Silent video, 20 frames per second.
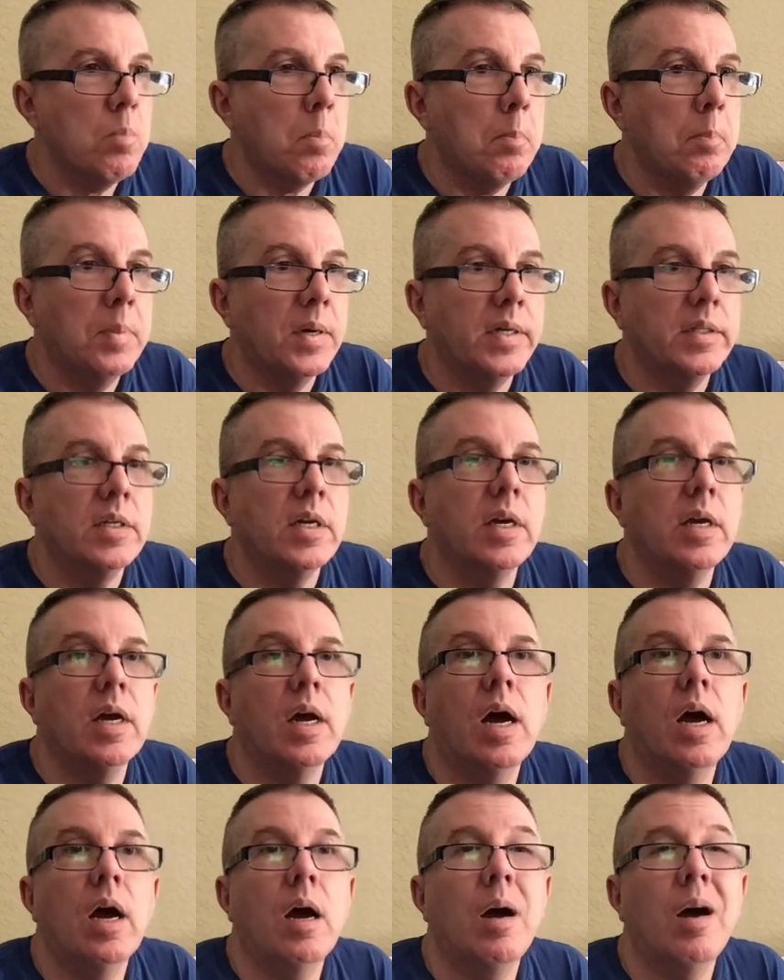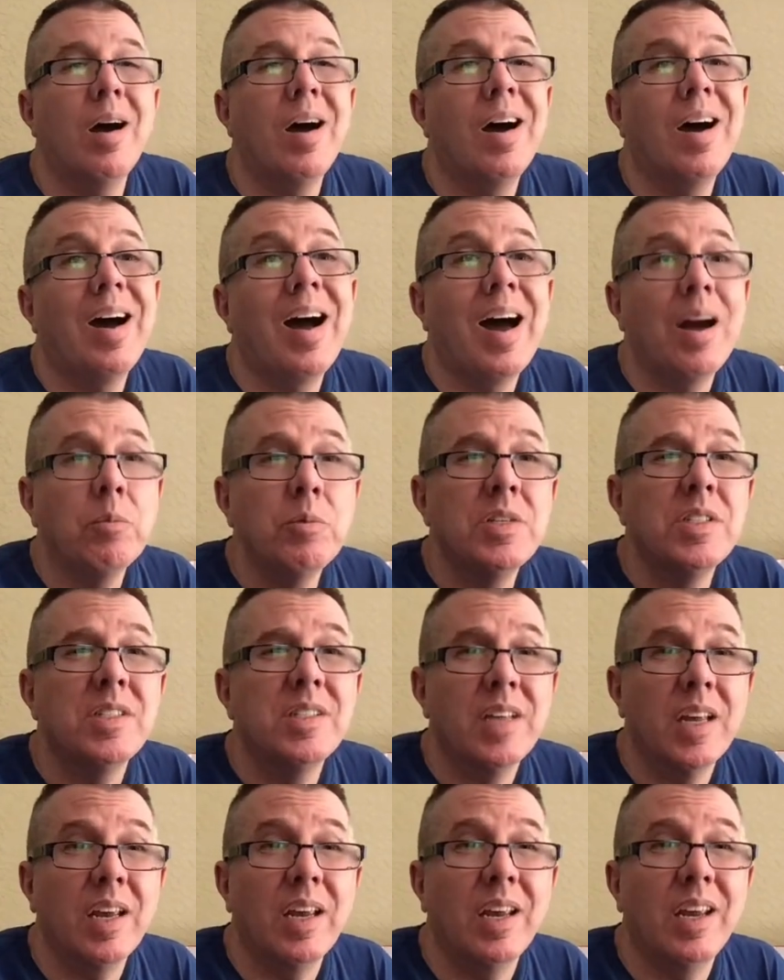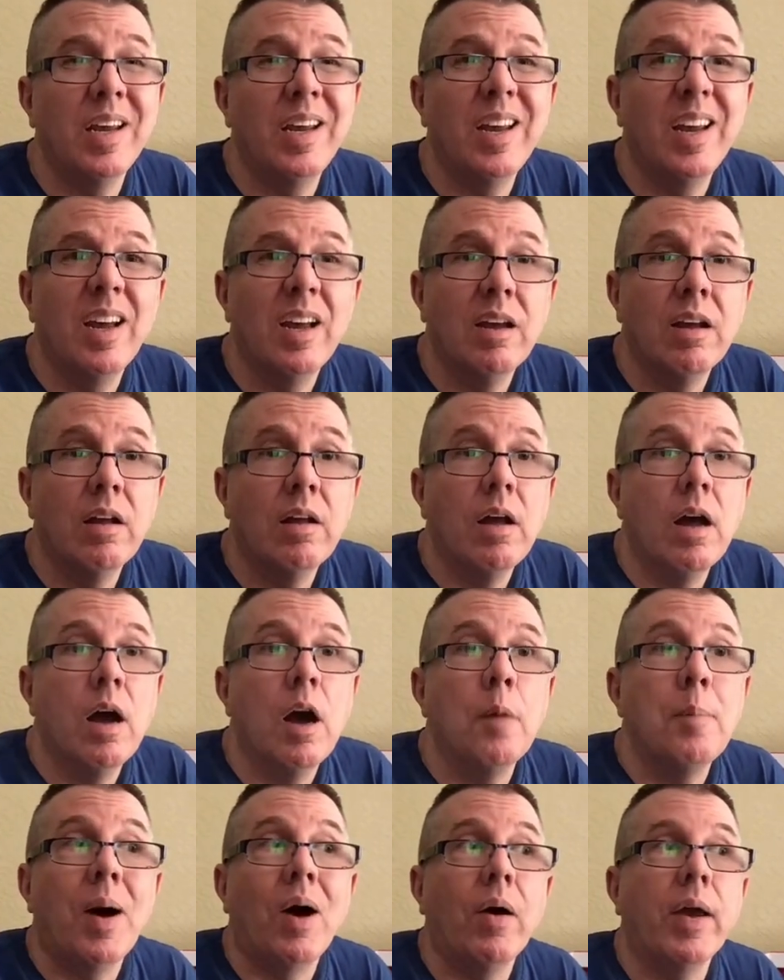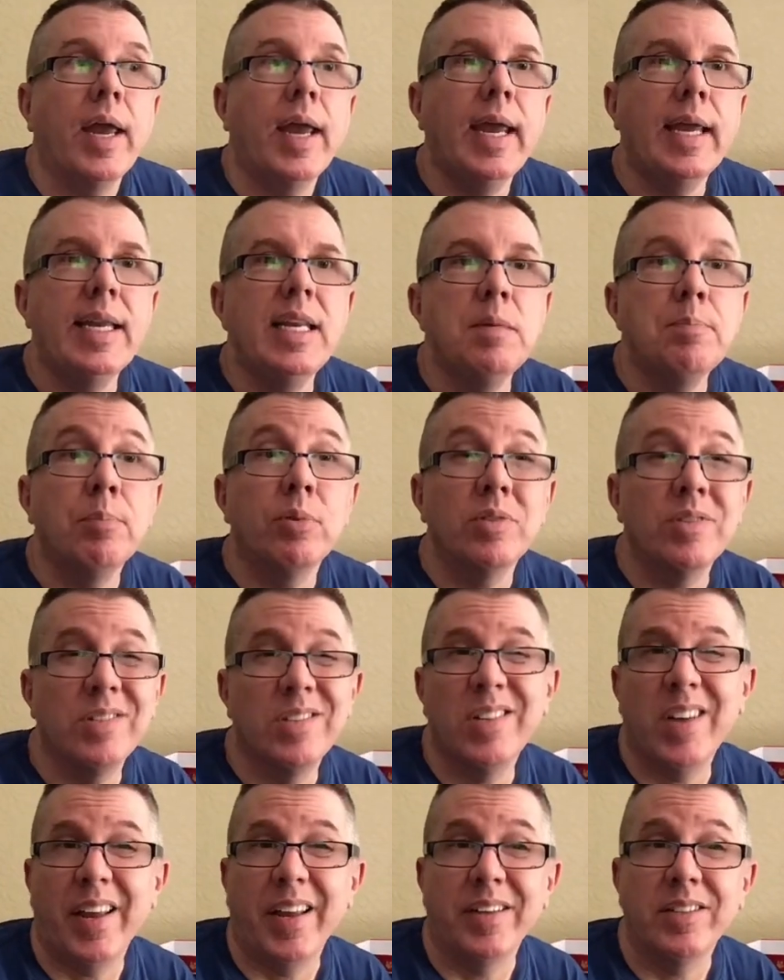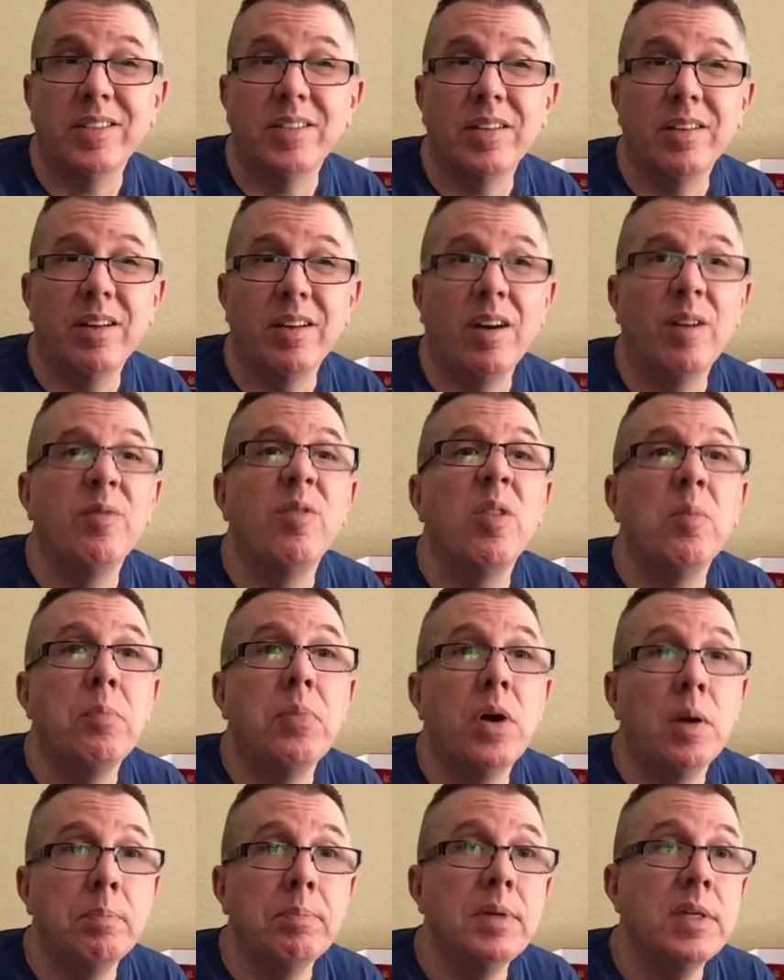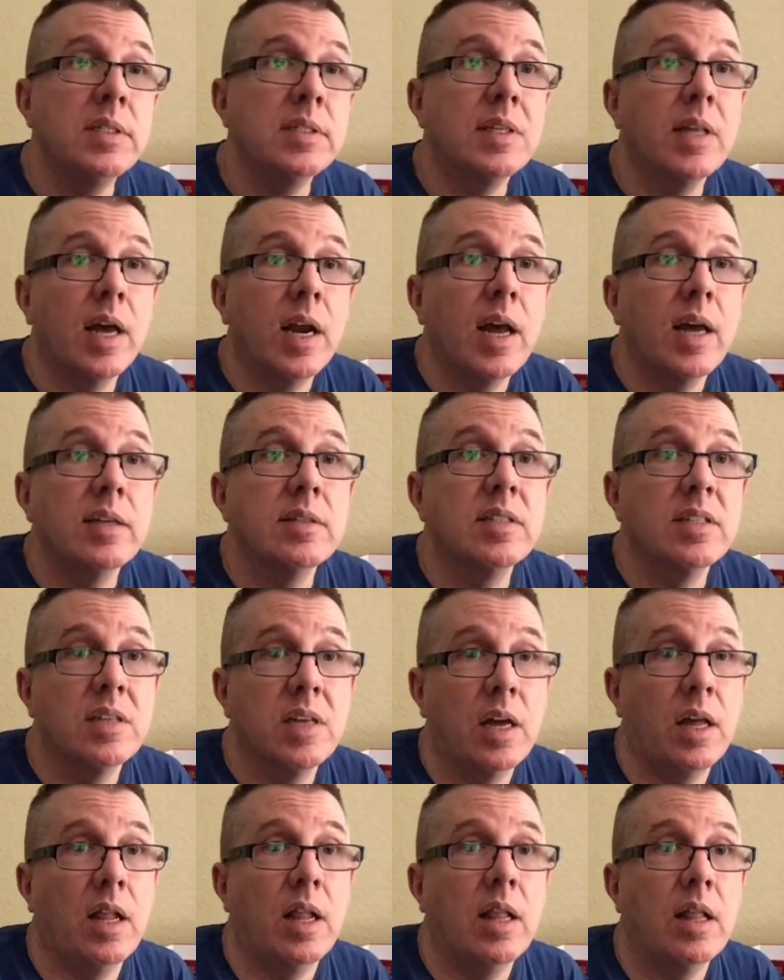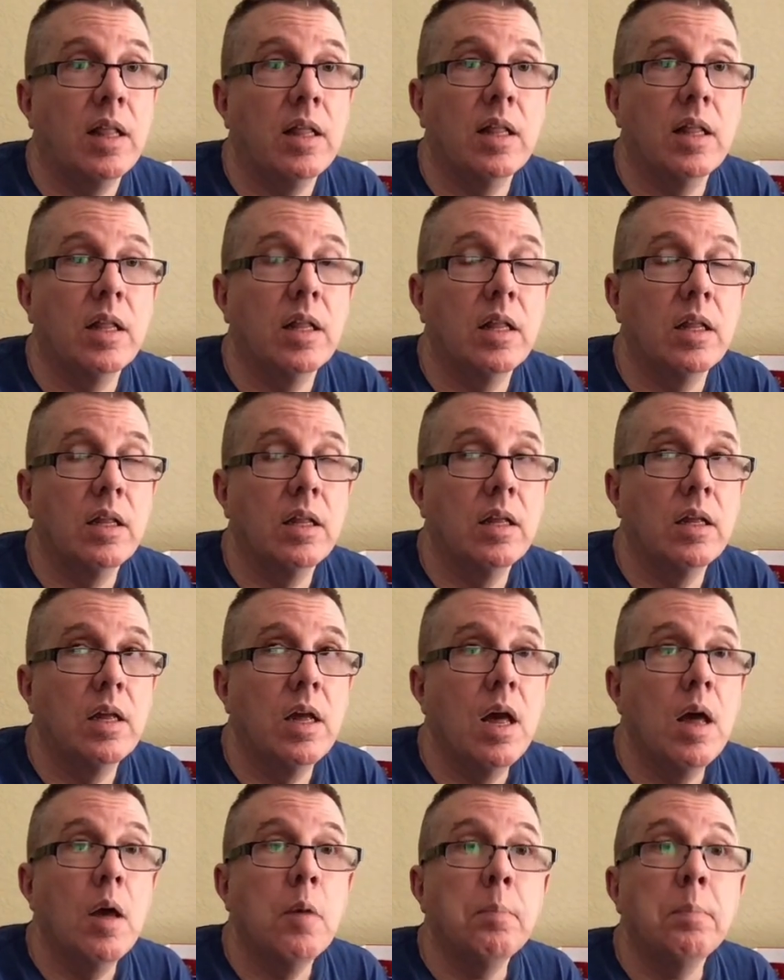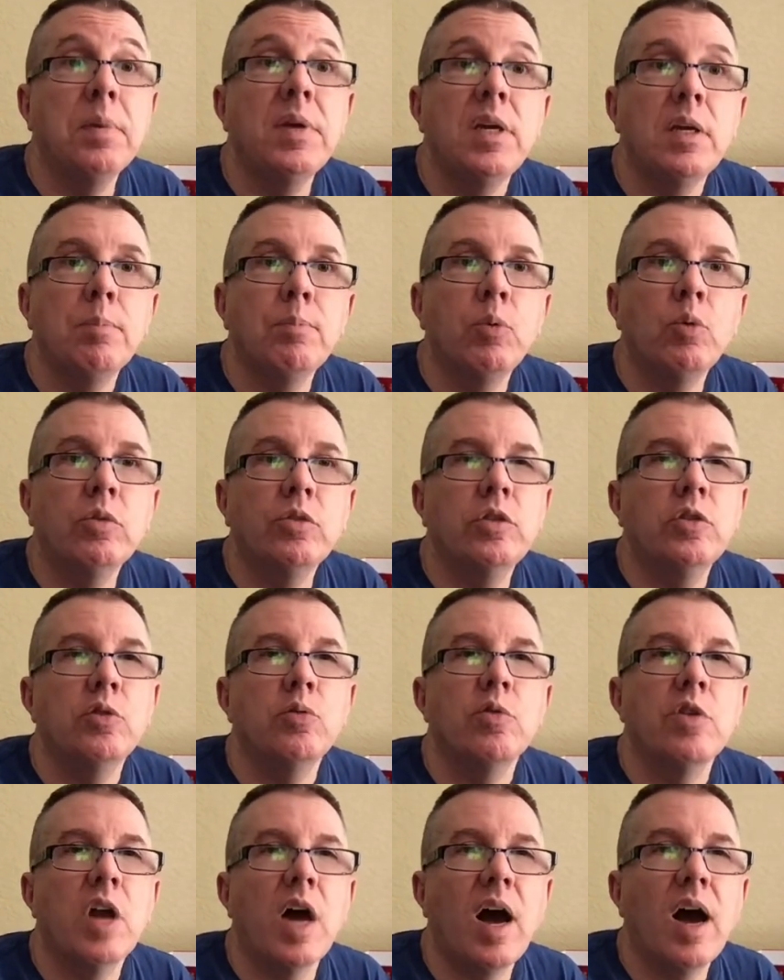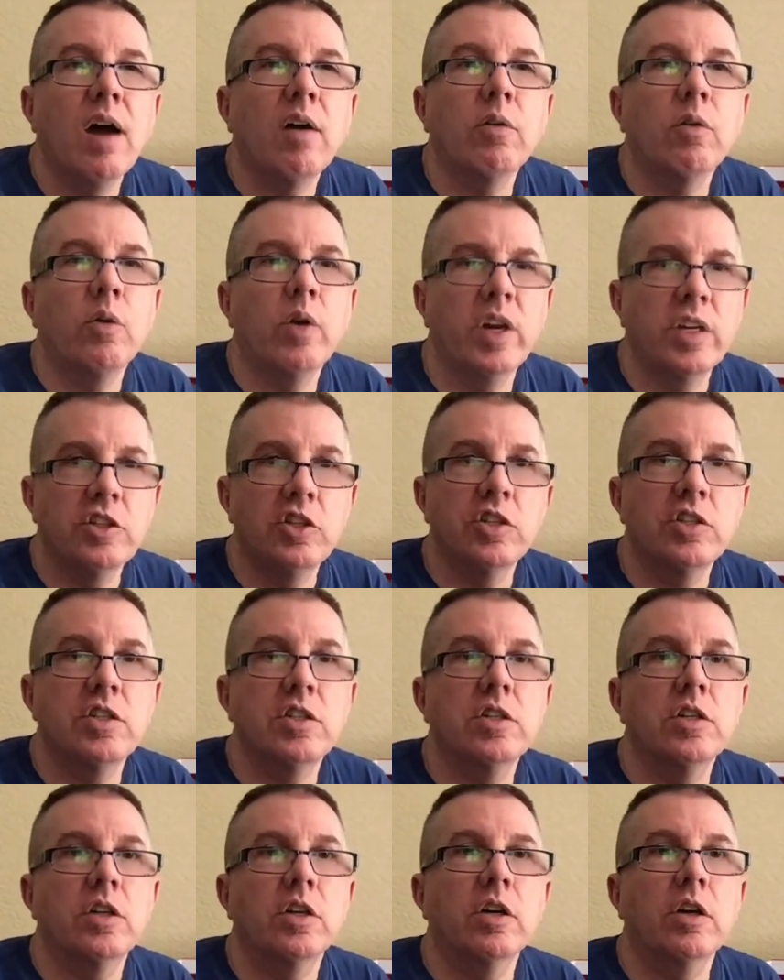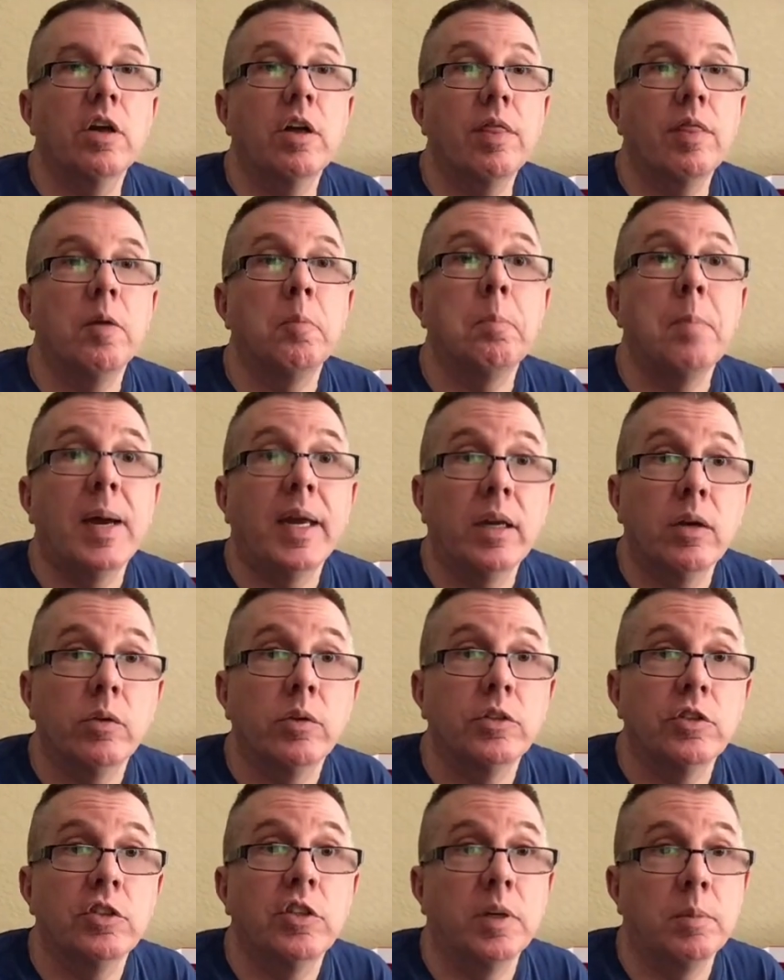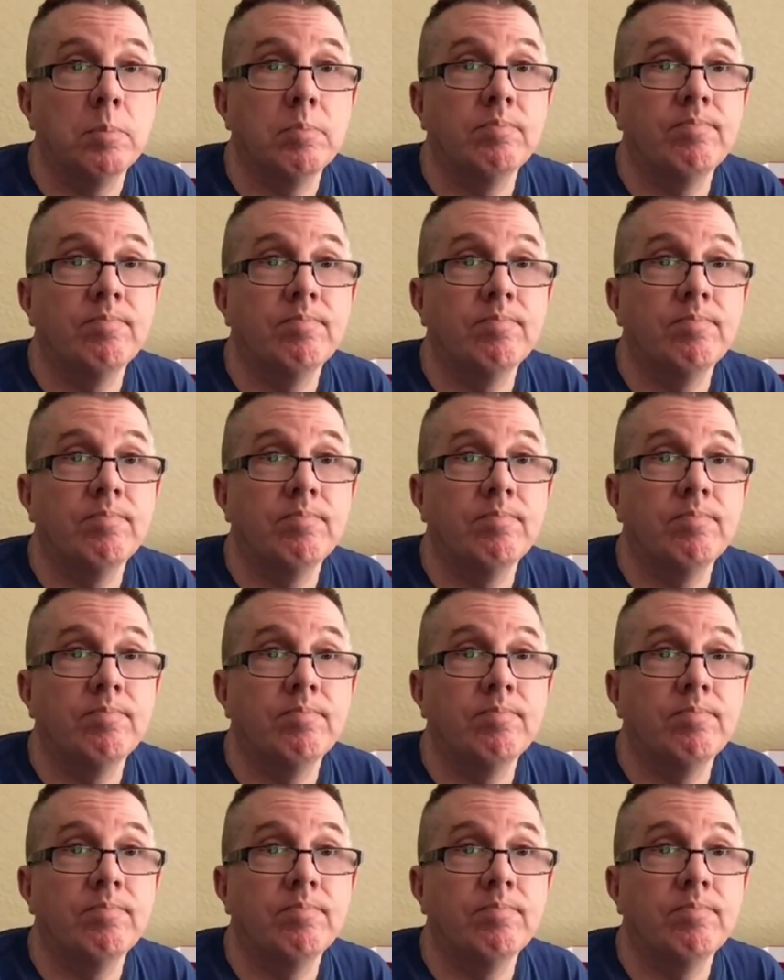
But I would say about 80% of the puppies that I sell, people do not register the microchip.